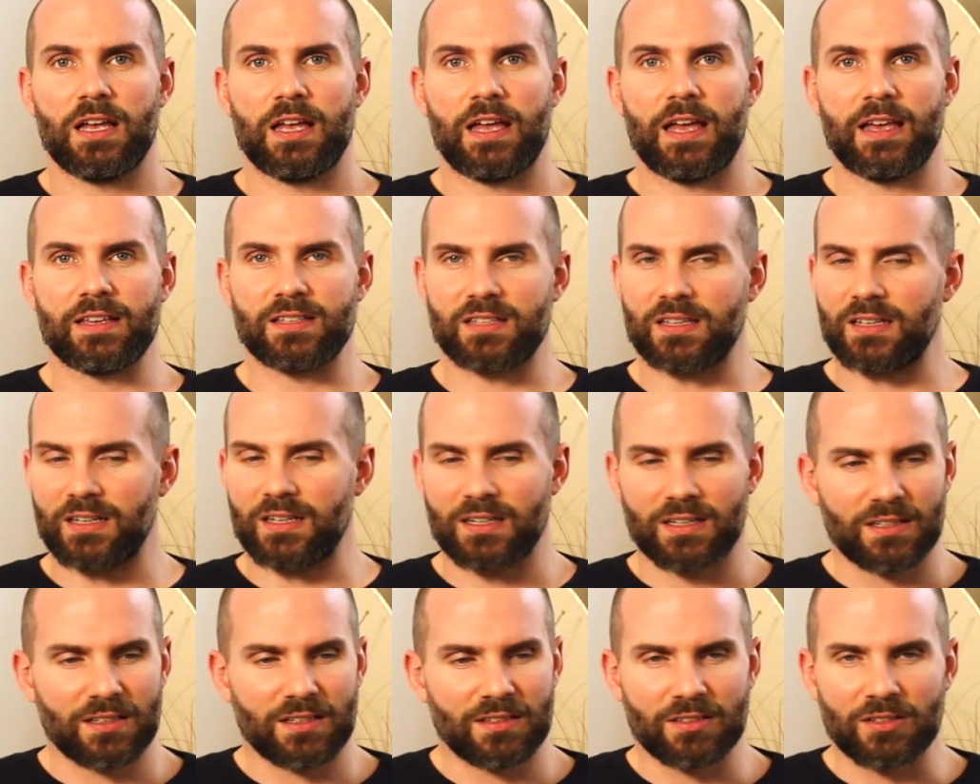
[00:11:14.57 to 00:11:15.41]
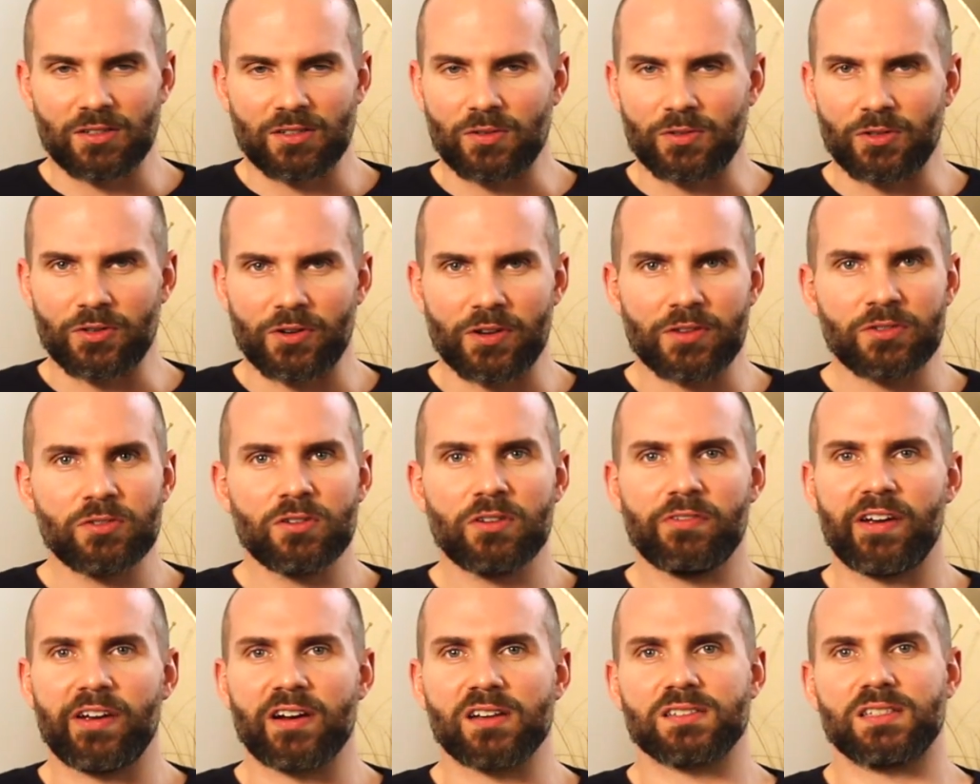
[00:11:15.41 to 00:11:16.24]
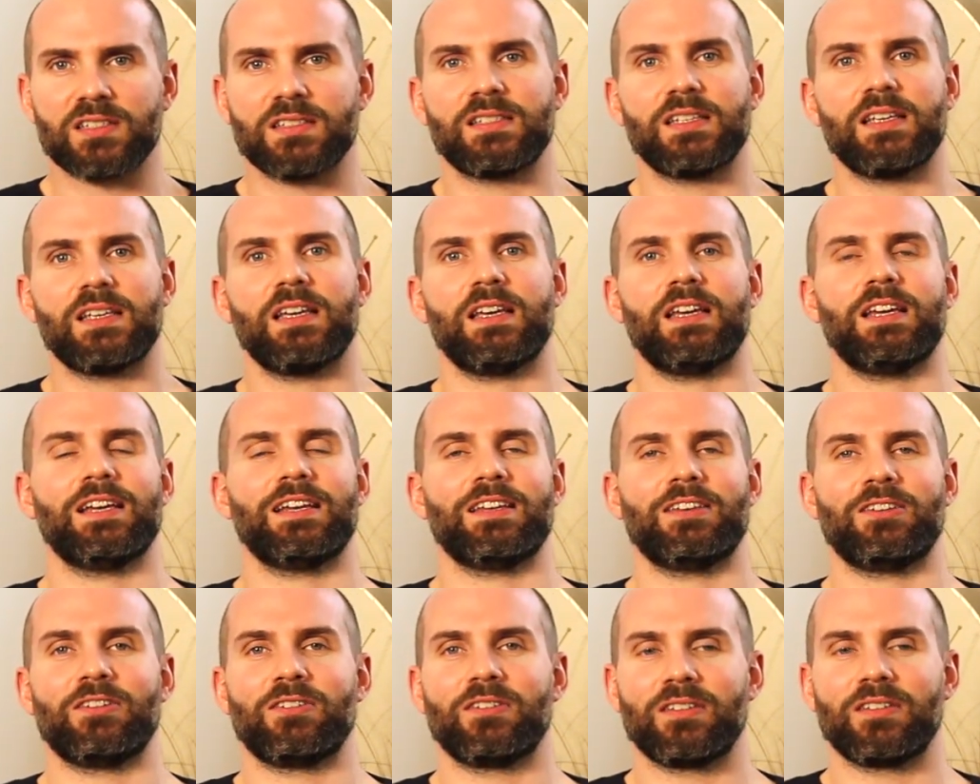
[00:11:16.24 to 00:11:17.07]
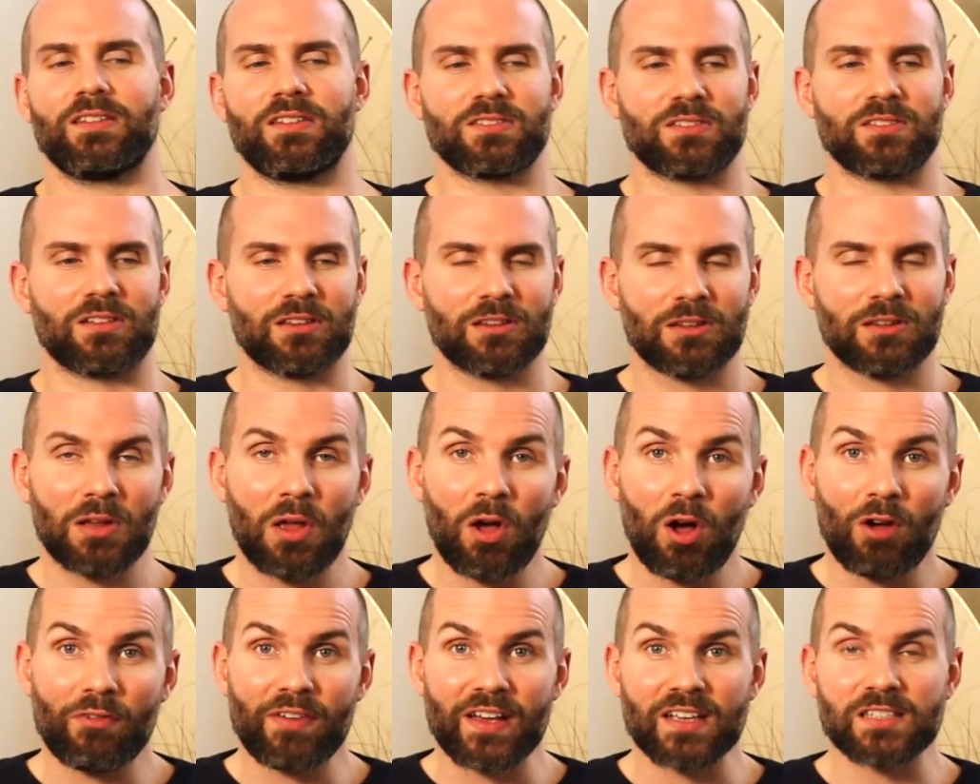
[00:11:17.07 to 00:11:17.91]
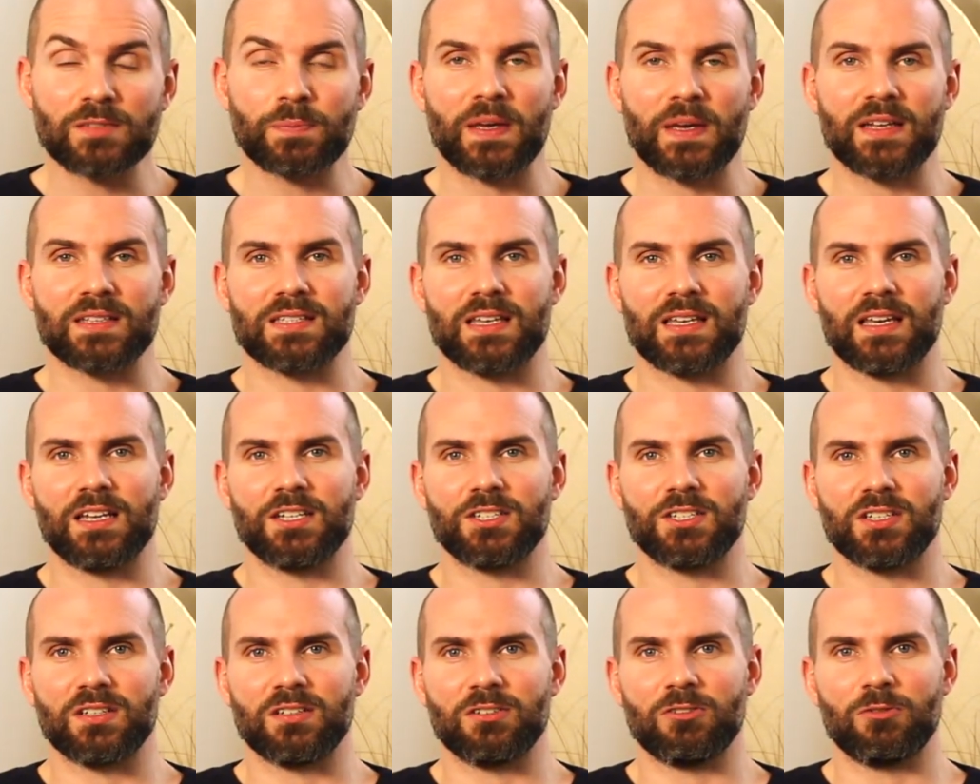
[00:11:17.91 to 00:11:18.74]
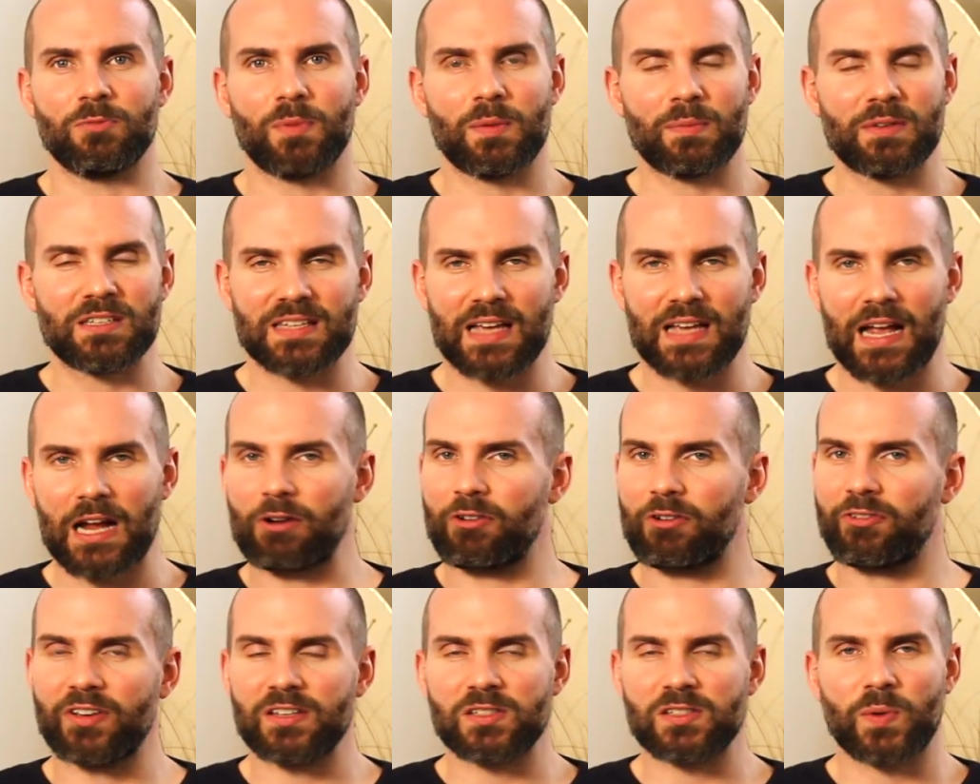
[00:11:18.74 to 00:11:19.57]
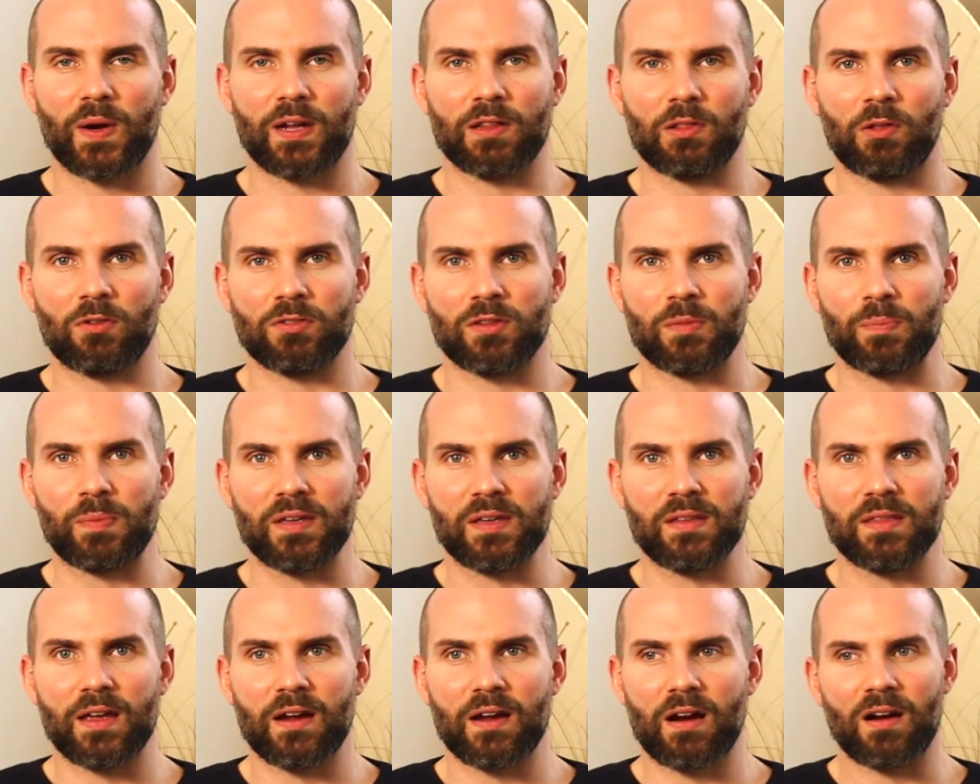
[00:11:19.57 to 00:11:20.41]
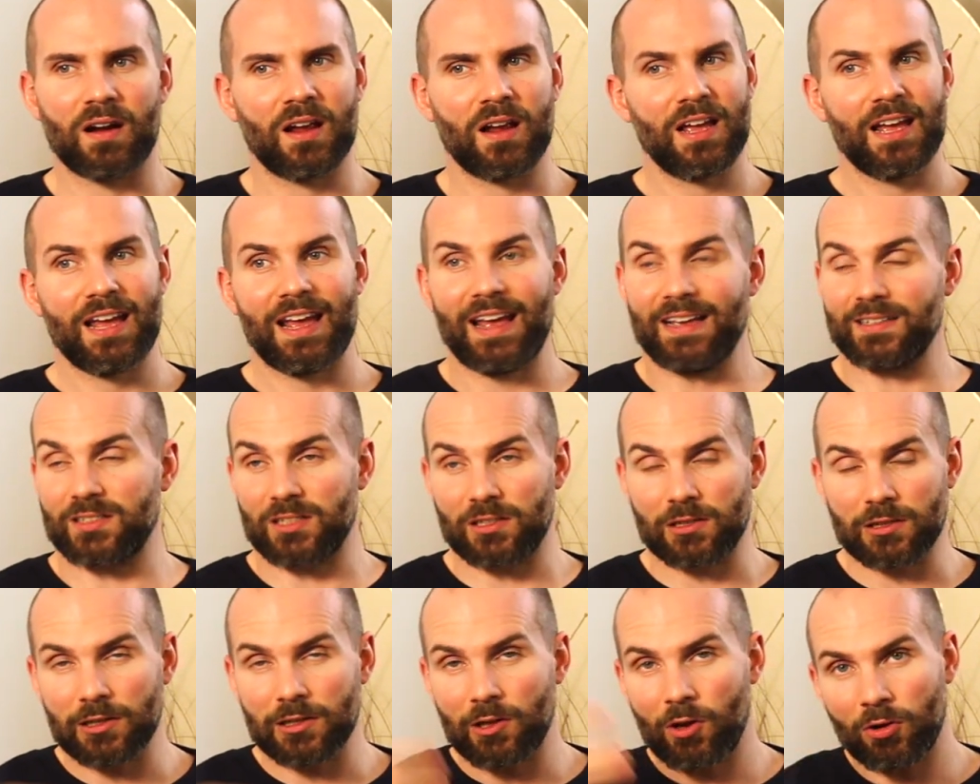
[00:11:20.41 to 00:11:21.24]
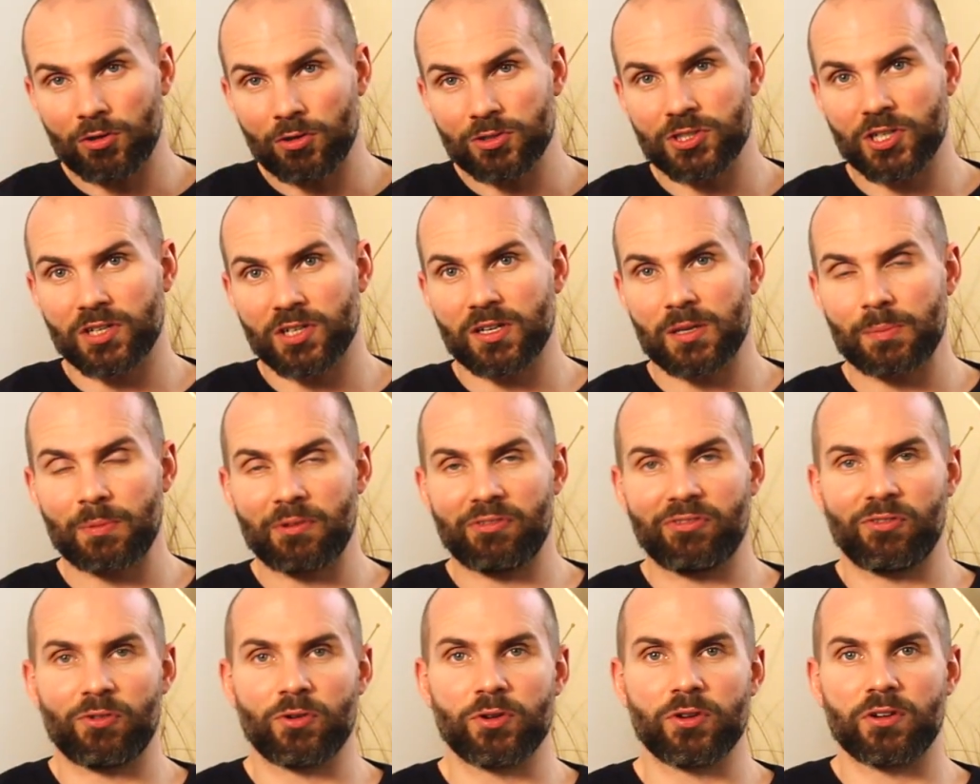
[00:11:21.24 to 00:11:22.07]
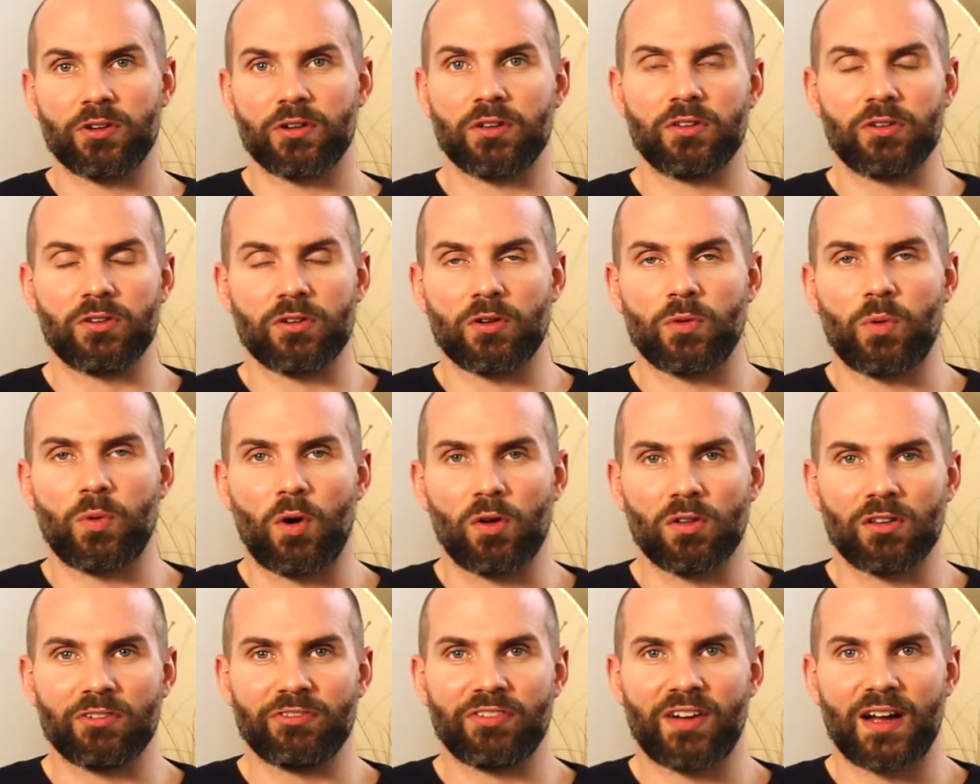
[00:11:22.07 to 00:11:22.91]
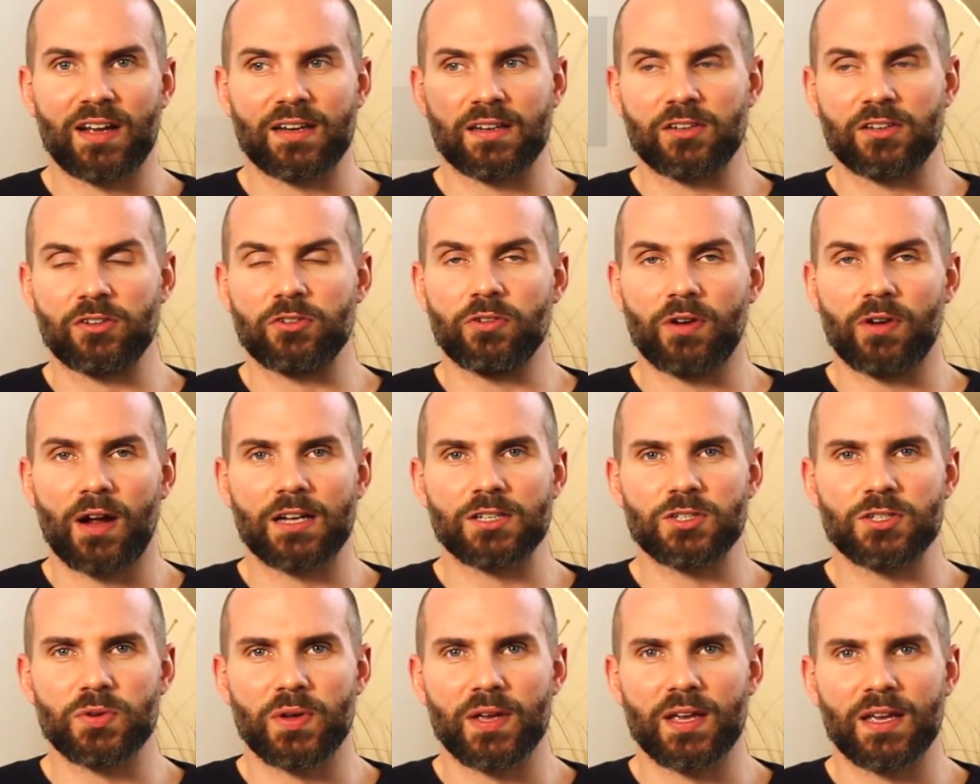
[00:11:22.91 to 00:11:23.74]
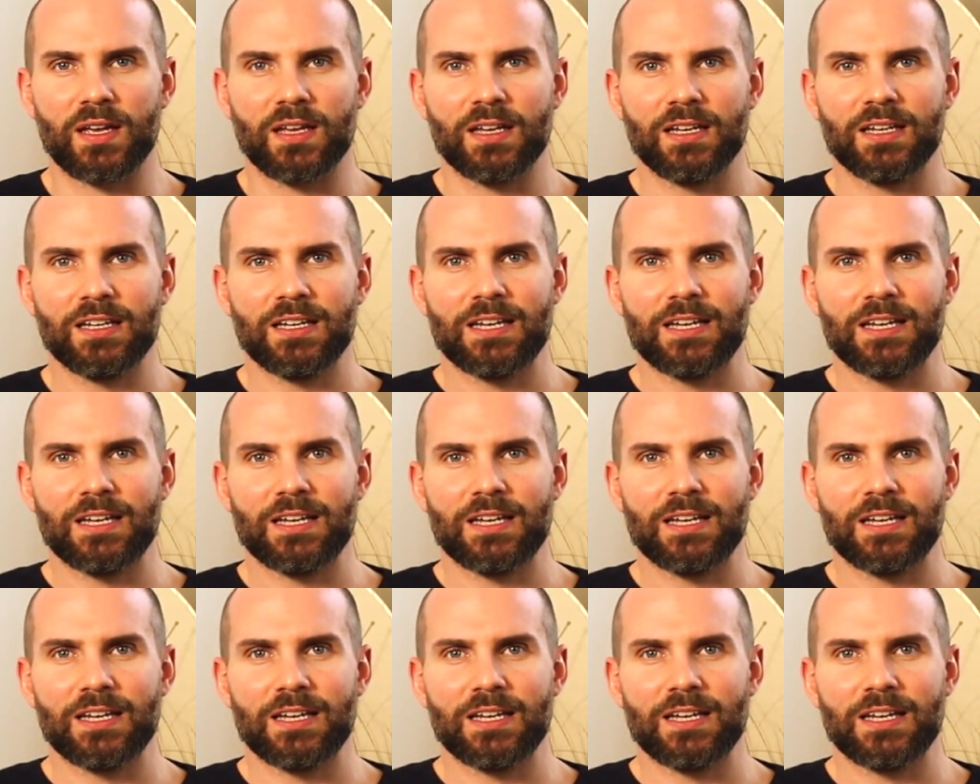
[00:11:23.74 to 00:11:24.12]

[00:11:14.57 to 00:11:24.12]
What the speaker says: It's you're in university, there's a lot of expectation, you've maybe sacrificed quite a lot to be there. It's a long journey before you're qualified and you graduate.